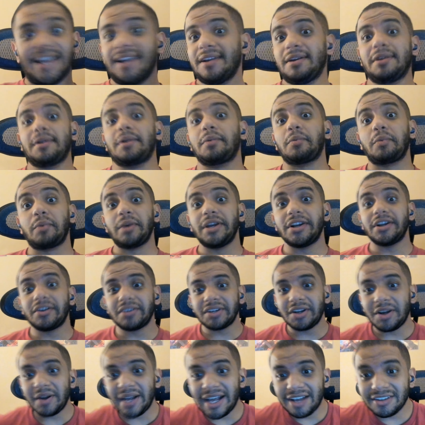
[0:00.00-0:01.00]
we don't
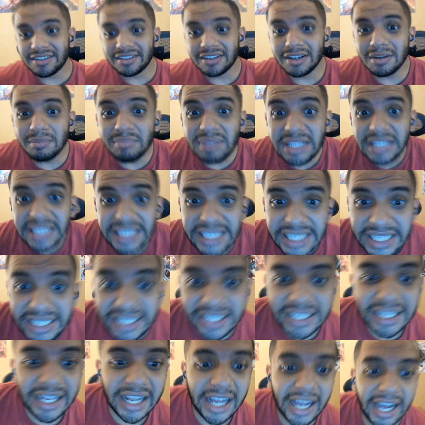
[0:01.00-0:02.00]
know how it's gonna be.
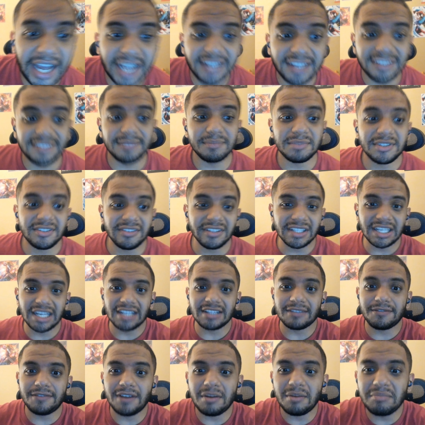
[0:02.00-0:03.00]
I'm just looking at the
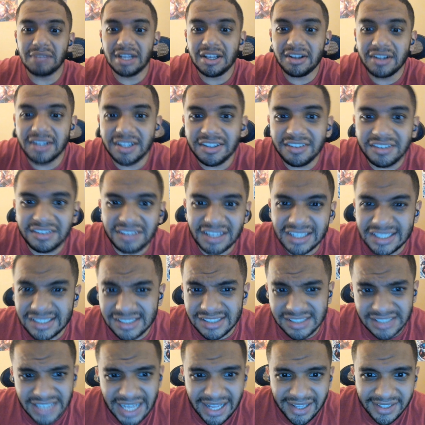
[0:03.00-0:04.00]
thumbnail. It looks like
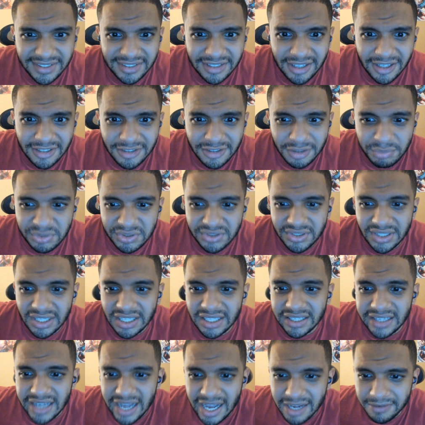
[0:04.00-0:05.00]
Shallot's gone Super Saiyan
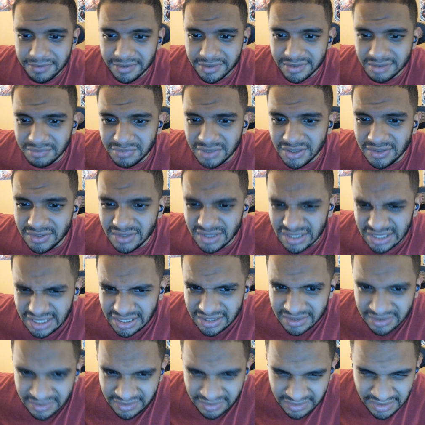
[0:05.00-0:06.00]
God for some reason
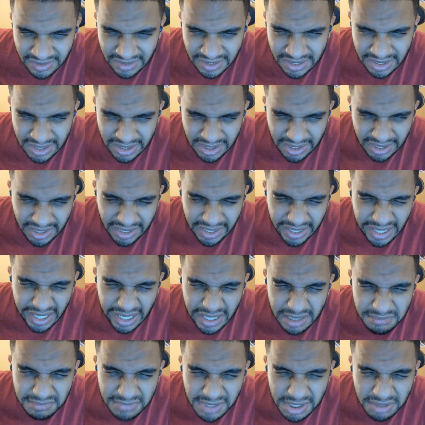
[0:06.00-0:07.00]
against a
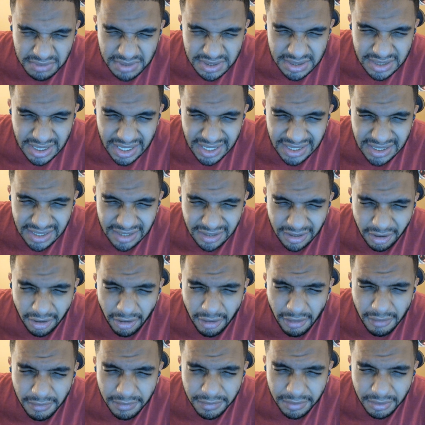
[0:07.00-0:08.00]
mutated
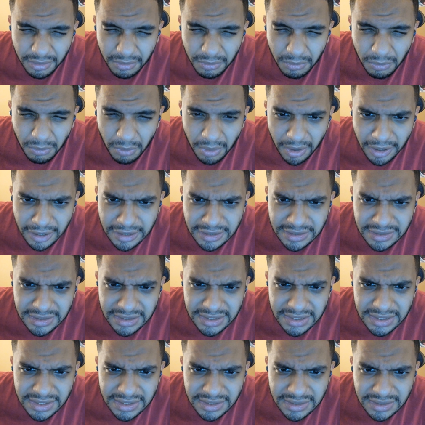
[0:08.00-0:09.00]
All for One.
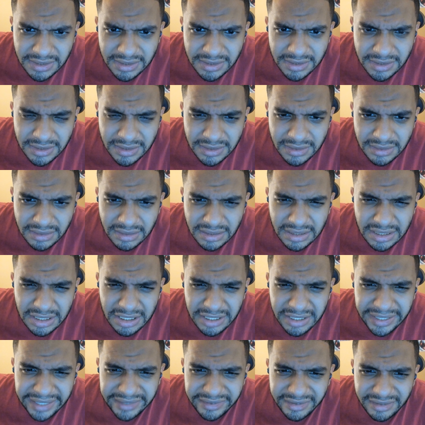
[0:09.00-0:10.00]

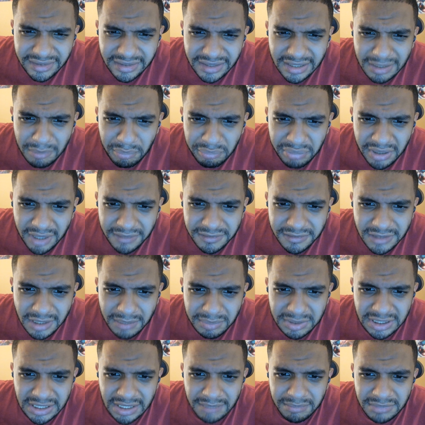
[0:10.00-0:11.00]
That looks like a buffed up
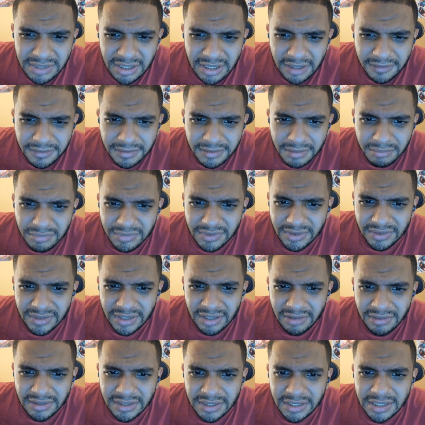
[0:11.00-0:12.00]
Gibdo from
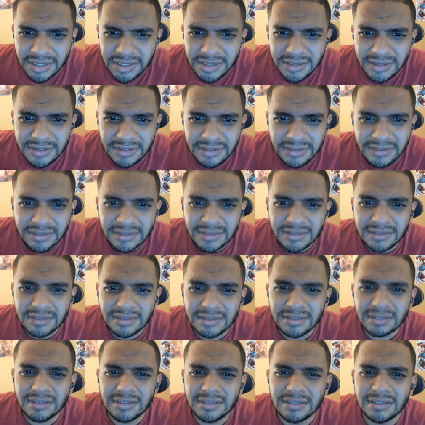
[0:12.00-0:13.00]
Zelda.
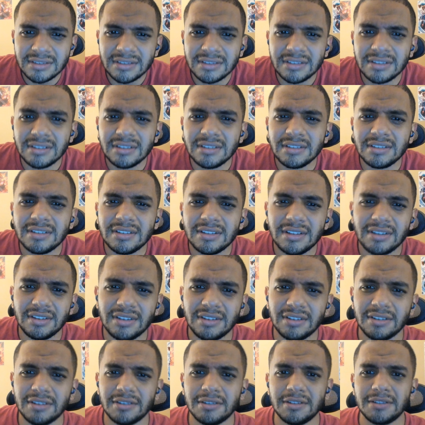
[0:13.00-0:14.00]

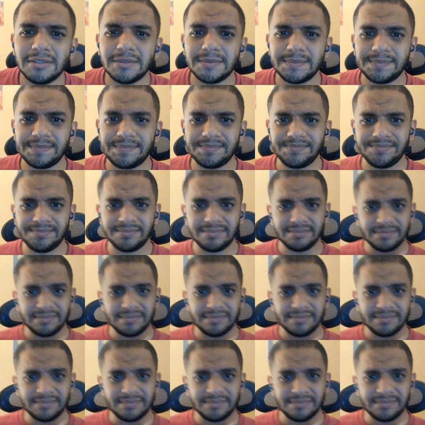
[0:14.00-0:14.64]
So, hmm.